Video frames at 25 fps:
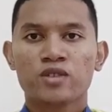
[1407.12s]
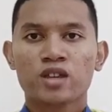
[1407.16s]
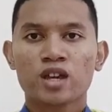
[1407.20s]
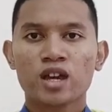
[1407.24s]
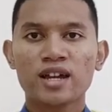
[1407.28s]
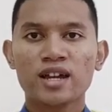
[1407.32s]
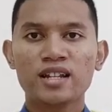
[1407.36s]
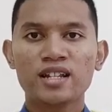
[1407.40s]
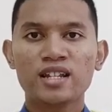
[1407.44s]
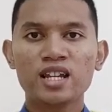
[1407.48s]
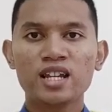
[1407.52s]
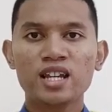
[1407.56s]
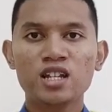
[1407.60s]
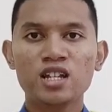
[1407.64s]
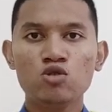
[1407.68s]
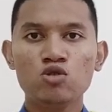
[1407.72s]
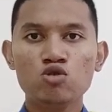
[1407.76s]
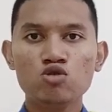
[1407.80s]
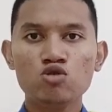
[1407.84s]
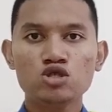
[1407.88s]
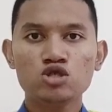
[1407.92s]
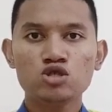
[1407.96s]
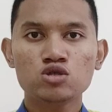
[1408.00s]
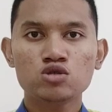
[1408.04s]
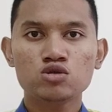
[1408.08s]
and they
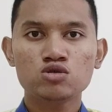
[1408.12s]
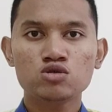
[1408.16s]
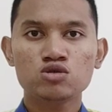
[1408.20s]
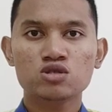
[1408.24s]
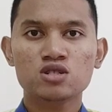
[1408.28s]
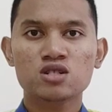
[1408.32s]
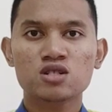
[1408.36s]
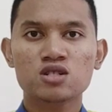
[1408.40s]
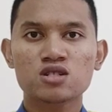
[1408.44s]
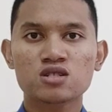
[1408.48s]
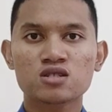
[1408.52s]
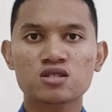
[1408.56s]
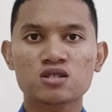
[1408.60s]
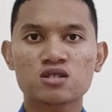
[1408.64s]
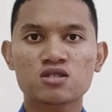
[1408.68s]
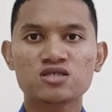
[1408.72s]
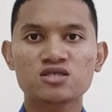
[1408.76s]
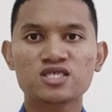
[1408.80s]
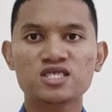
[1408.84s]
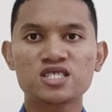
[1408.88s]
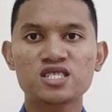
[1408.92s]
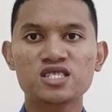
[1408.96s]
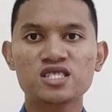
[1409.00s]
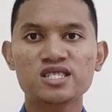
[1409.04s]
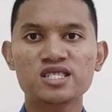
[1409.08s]
do so
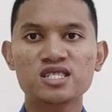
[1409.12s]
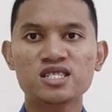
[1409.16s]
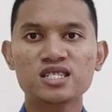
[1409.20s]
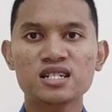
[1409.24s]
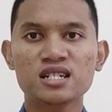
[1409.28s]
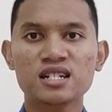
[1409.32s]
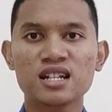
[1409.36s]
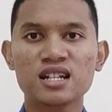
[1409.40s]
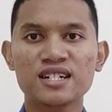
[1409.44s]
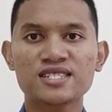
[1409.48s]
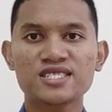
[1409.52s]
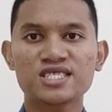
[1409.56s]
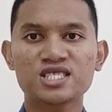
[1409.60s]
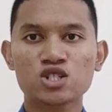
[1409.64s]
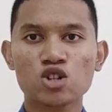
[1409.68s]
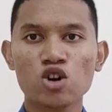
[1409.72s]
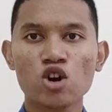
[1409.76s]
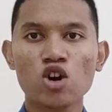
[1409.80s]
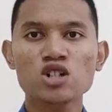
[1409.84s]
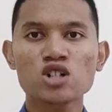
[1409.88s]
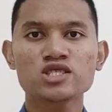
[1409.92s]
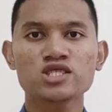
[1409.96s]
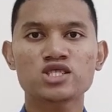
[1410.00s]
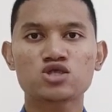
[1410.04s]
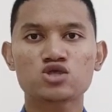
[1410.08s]
considering less
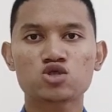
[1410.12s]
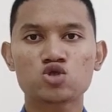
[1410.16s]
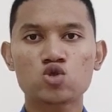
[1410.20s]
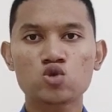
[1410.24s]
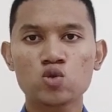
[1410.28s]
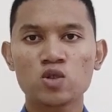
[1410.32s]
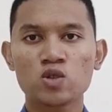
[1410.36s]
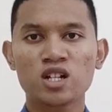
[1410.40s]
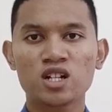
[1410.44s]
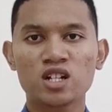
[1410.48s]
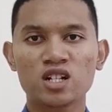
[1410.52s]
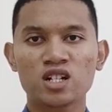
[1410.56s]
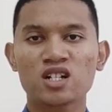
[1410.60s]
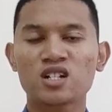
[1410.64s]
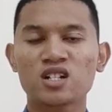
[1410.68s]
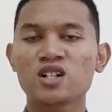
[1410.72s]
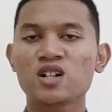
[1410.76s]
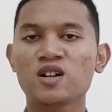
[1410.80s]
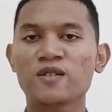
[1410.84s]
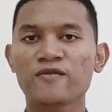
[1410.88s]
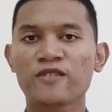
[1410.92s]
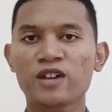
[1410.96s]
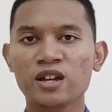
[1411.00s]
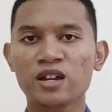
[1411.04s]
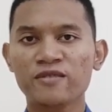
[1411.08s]
cost to the
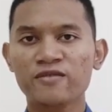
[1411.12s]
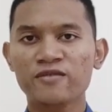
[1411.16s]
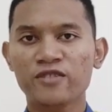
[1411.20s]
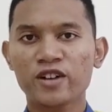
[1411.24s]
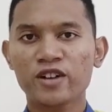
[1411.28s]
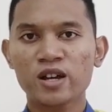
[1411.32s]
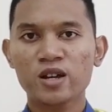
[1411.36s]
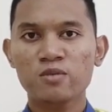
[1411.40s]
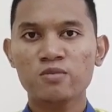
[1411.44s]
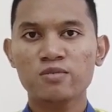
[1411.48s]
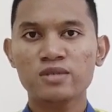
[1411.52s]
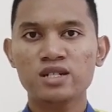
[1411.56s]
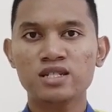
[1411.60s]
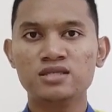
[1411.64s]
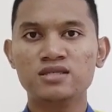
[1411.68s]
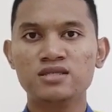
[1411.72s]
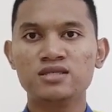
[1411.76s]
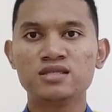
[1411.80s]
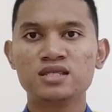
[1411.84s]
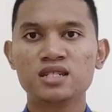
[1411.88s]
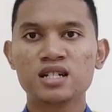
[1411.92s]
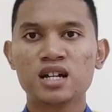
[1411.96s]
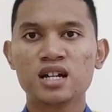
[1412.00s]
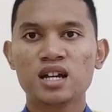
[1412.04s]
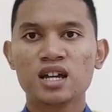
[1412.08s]

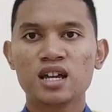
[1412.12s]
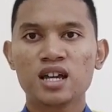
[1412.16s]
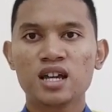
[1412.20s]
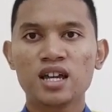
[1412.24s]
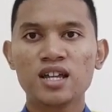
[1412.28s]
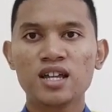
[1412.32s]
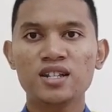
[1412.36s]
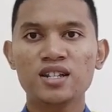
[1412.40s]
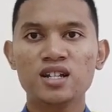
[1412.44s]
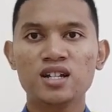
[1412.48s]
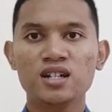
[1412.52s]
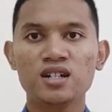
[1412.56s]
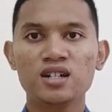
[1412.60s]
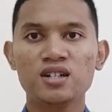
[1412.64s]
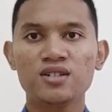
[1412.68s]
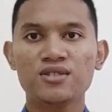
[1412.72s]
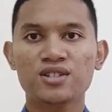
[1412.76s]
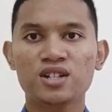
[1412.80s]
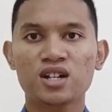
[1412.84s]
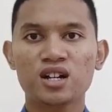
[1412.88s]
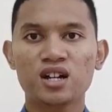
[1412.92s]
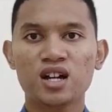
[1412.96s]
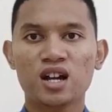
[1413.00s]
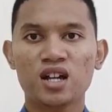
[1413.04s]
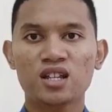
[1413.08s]
environment. It
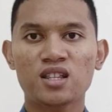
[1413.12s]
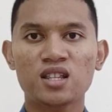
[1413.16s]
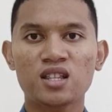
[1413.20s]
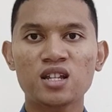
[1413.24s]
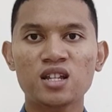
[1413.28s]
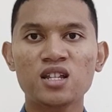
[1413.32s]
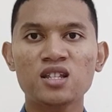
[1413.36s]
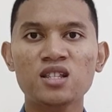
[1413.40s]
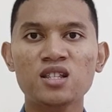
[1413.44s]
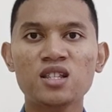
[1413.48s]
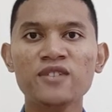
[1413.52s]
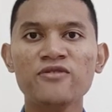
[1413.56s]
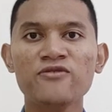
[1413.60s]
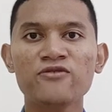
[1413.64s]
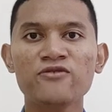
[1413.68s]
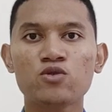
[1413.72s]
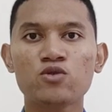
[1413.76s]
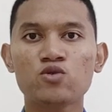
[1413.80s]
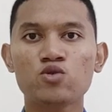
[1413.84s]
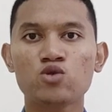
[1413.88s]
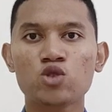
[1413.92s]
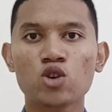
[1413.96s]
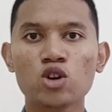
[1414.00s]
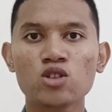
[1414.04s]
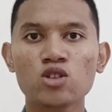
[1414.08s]
is an alternative
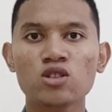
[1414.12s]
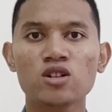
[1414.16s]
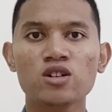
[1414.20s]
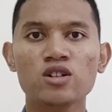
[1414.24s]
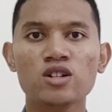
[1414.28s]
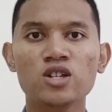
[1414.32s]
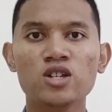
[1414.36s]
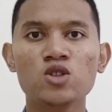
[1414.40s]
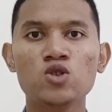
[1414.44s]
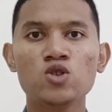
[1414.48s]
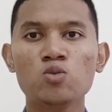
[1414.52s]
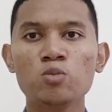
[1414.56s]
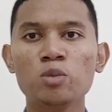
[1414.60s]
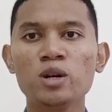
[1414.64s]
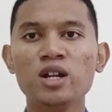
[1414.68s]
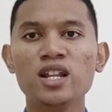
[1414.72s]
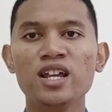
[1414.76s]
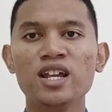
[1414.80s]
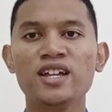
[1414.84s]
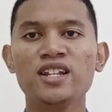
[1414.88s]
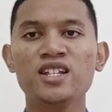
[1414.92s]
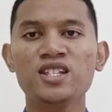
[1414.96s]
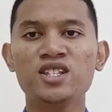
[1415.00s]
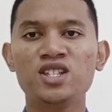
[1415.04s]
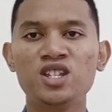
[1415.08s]
to non-renewable
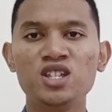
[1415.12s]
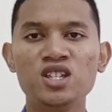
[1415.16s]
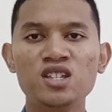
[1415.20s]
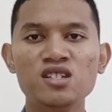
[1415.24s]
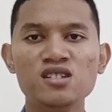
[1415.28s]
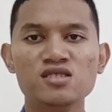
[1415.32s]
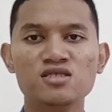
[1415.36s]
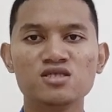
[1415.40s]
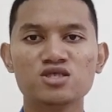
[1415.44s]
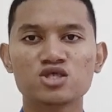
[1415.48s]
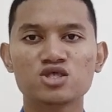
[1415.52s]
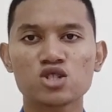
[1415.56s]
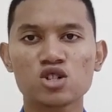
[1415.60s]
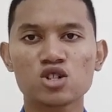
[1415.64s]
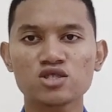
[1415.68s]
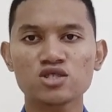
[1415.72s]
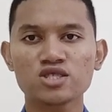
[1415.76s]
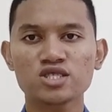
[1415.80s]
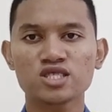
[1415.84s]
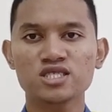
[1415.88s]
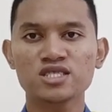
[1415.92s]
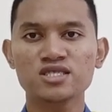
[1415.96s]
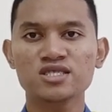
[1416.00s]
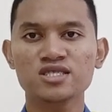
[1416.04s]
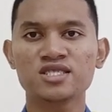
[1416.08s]
energy
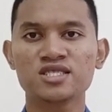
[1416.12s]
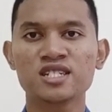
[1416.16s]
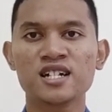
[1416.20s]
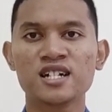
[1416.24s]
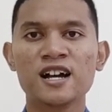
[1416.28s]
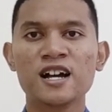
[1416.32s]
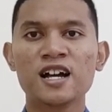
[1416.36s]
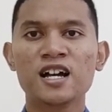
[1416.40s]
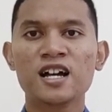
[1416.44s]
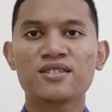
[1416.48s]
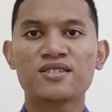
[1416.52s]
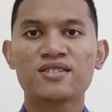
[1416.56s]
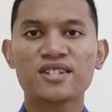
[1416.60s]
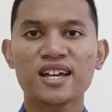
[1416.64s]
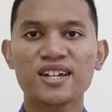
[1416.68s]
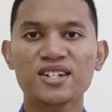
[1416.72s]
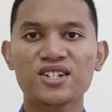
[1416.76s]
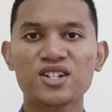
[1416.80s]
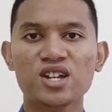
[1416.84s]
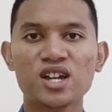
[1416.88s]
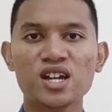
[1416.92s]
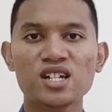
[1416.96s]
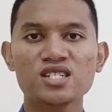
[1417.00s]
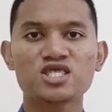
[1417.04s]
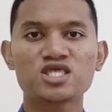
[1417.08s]
sources
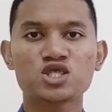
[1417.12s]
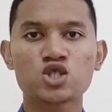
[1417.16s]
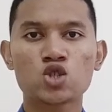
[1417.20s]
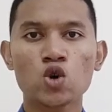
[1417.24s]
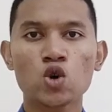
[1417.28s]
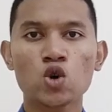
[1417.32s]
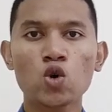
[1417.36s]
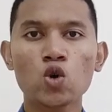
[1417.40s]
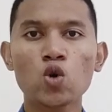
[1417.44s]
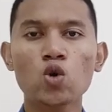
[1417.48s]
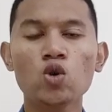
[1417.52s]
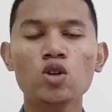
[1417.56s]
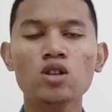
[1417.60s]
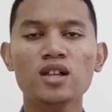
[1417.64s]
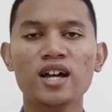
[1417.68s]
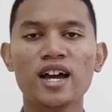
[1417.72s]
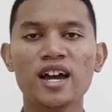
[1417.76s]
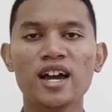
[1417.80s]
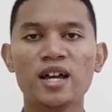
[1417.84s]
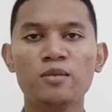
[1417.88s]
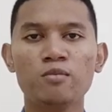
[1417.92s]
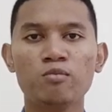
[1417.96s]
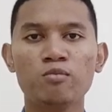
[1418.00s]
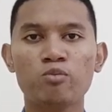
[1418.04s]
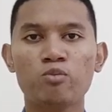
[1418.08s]
such as
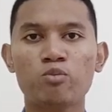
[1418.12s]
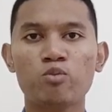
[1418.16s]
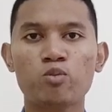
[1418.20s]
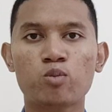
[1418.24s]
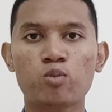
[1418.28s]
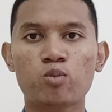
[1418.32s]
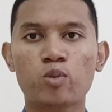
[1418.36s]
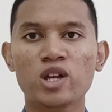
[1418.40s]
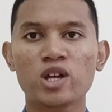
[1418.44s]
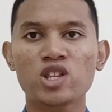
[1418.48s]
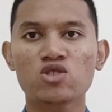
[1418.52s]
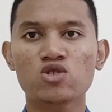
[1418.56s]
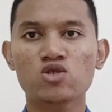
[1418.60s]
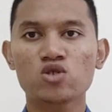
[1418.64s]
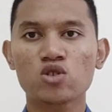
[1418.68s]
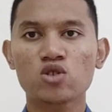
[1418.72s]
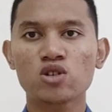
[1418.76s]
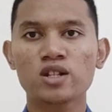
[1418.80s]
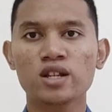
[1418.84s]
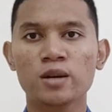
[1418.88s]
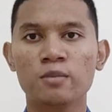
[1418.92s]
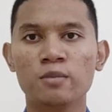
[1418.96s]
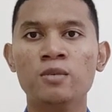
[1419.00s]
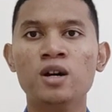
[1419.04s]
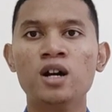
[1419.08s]
coal and
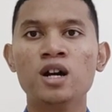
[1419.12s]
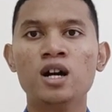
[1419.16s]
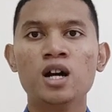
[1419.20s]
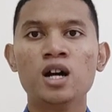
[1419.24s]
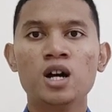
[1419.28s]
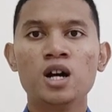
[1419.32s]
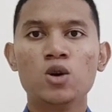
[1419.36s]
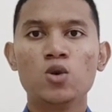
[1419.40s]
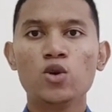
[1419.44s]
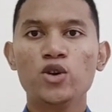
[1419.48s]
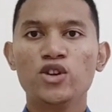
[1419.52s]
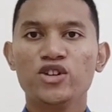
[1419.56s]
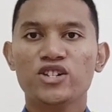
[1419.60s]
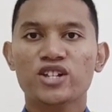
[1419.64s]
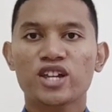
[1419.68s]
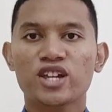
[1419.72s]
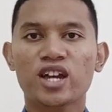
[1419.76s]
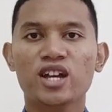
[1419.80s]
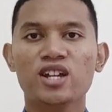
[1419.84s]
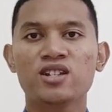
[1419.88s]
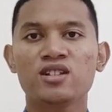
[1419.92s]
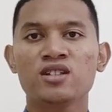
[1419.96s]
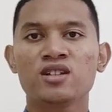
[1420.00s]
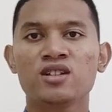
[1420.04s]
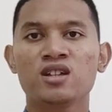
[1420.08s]
petroleum, which
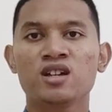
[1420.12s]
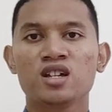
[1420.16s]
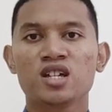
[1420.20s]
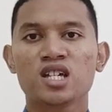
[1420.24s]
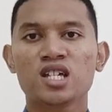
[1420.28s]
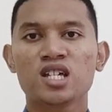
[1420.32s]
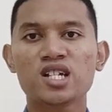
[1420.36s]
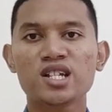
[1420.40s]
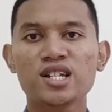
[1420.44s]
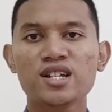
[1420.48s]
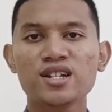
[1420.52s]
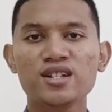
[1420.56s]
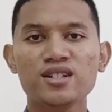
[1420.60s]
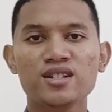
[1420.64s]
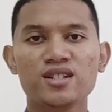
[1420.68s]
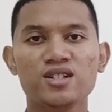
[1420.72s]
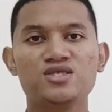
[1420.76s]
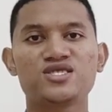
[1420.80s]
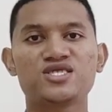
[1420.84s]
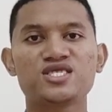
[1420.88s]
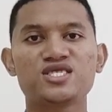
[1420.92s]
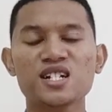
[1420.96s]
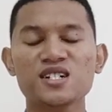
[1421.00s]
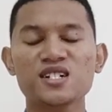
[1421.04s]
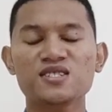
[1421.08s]
can
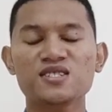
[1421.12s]
create